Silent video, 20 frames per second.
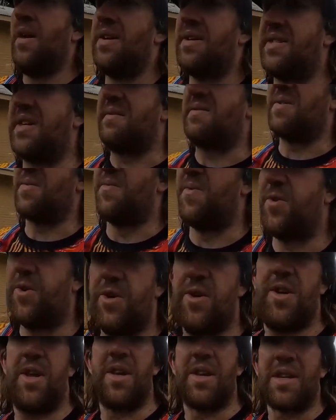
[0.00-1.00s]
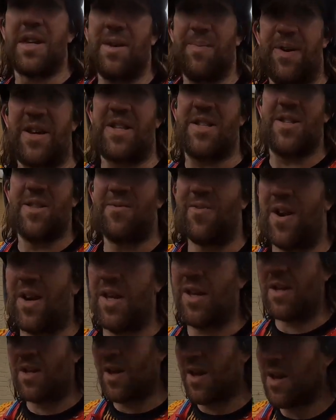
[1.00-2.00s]
let's have some food and get back to the
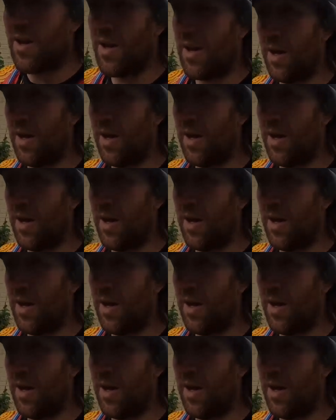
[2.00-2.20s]
running.